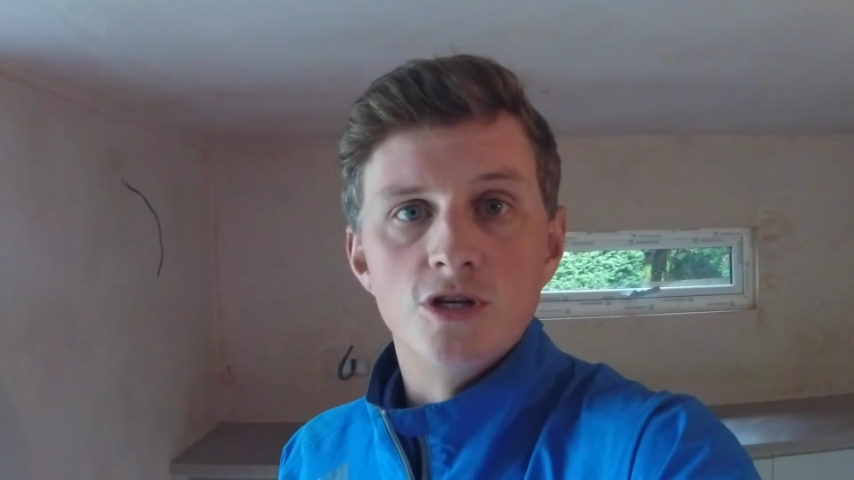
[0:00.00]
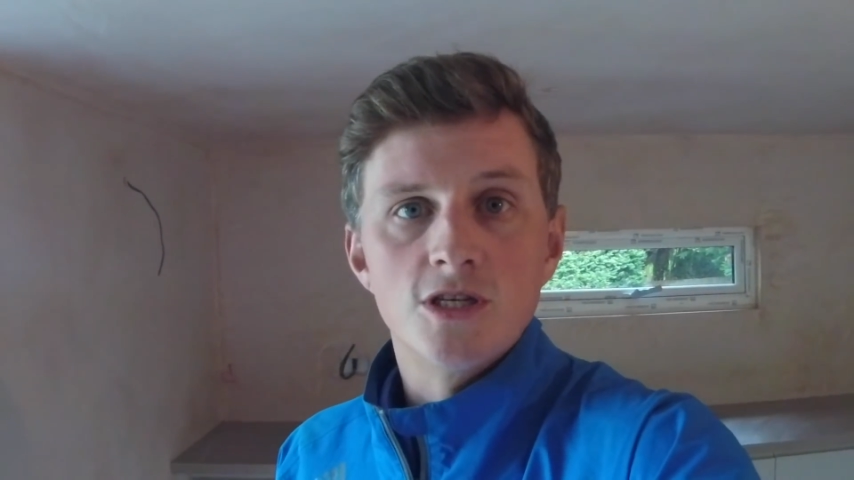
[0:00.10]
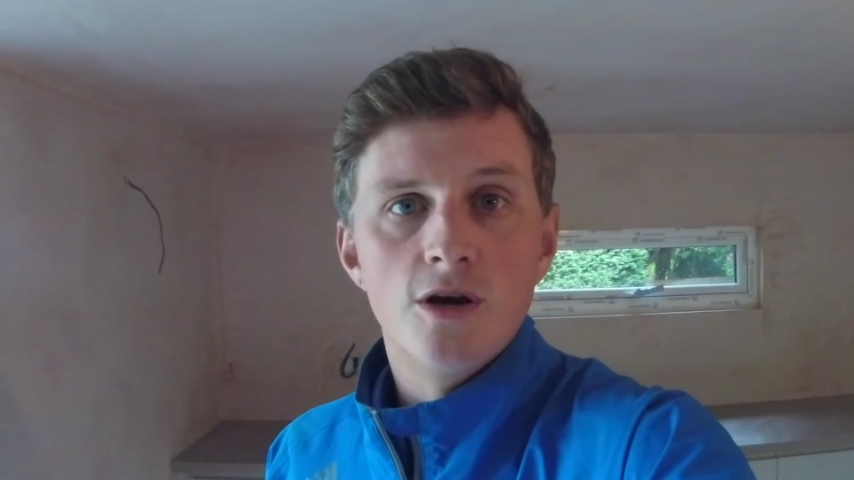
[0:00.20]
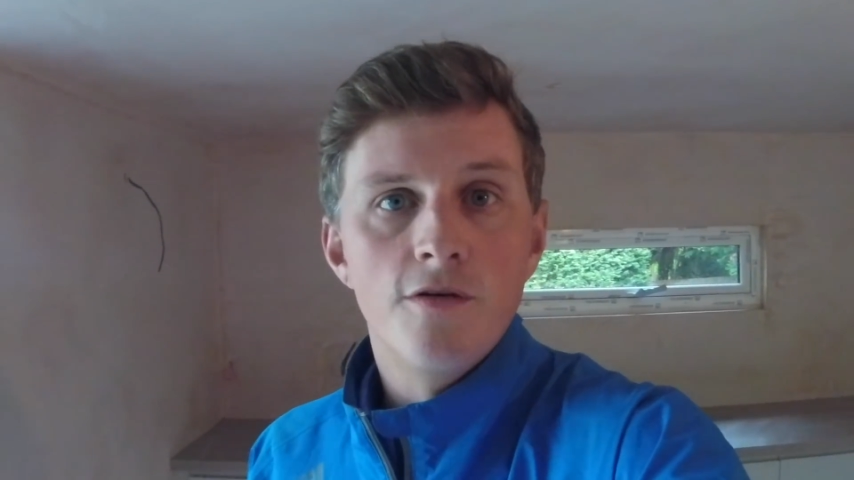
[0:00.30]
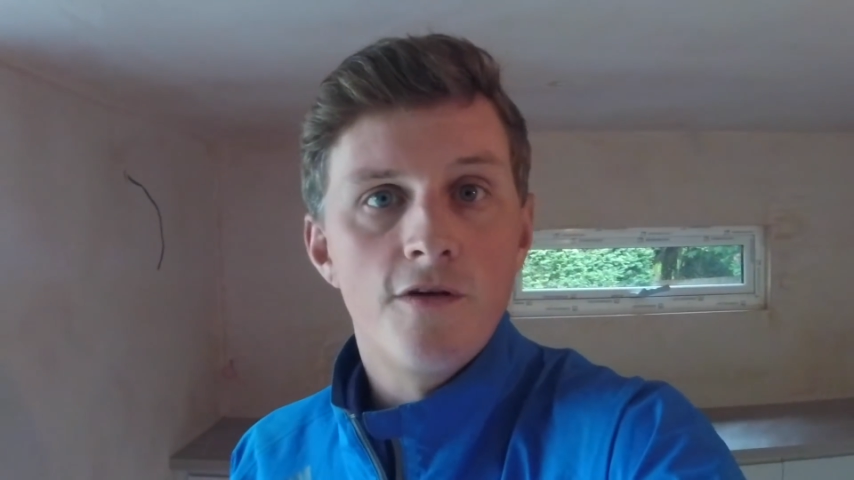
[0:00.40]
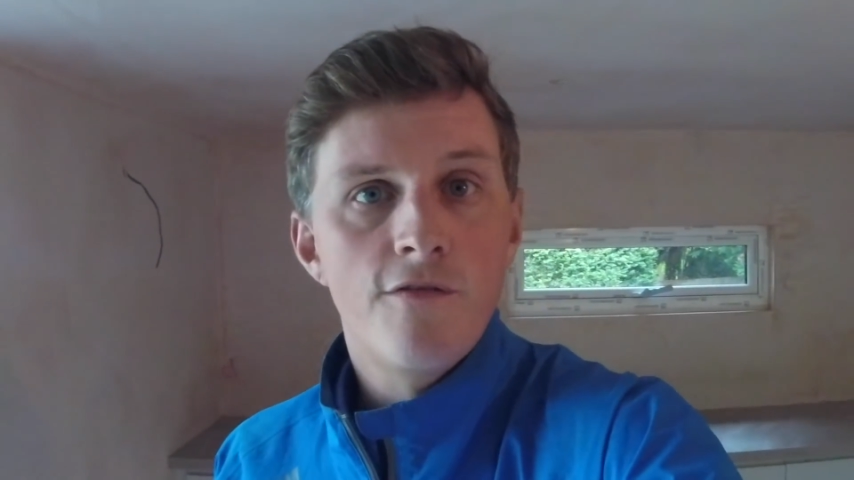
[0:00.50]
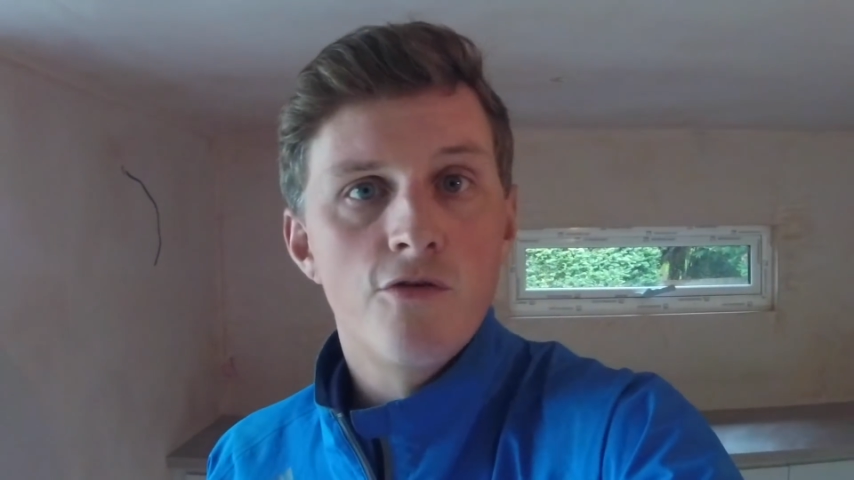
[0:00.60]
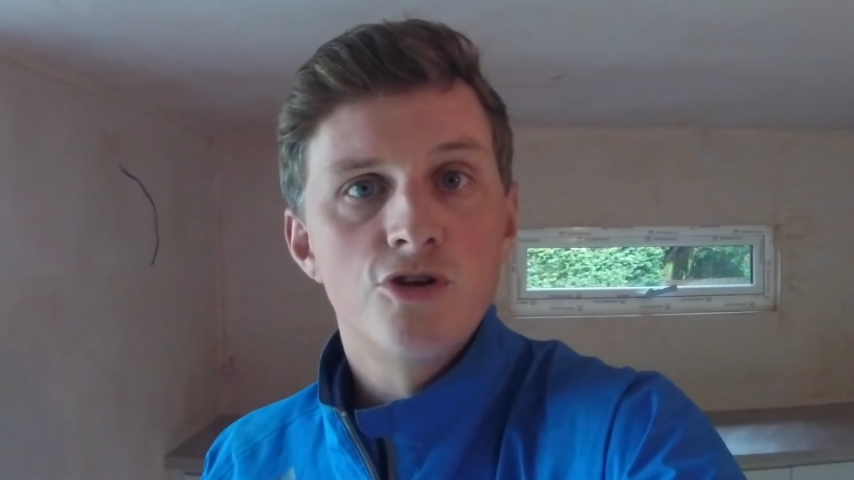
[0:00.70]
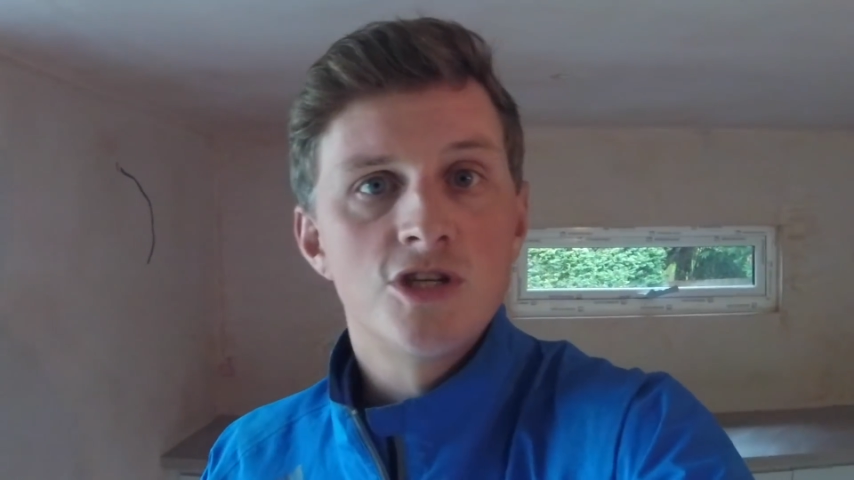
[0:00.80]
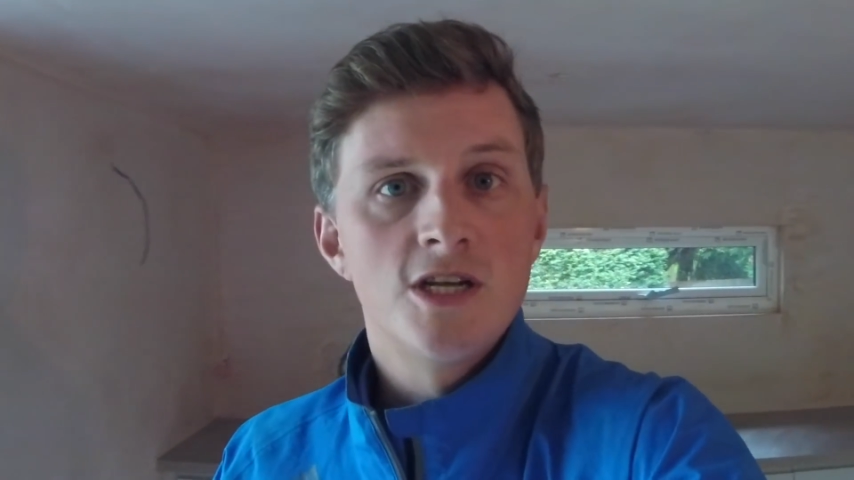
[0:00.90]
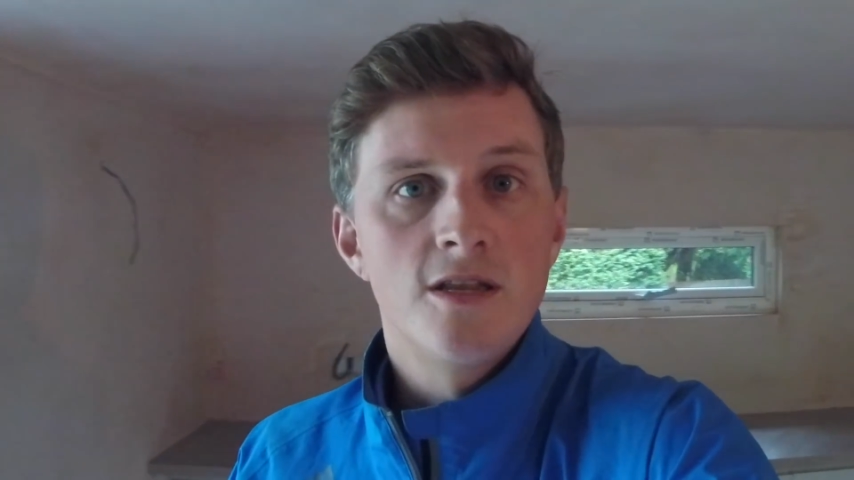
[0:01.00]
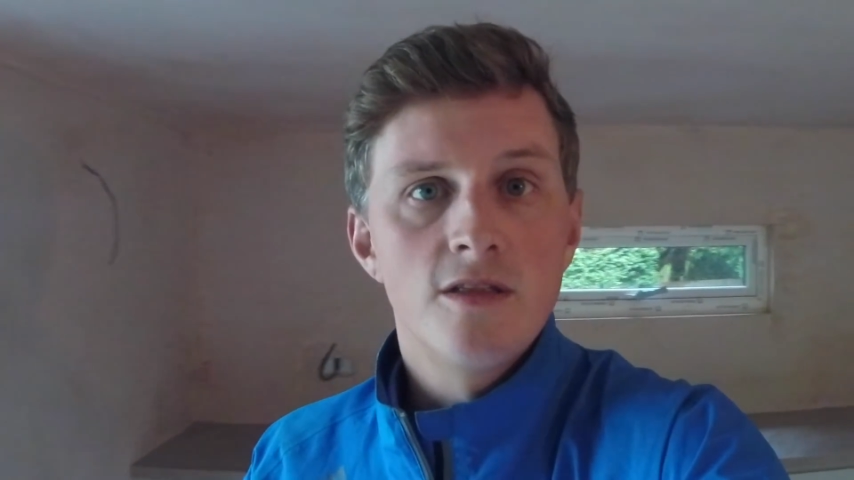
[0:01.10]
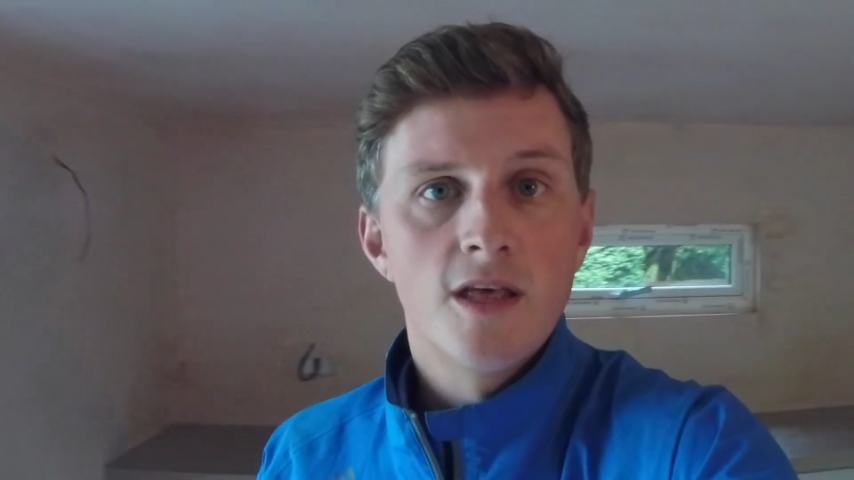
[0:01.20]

So if you're interested,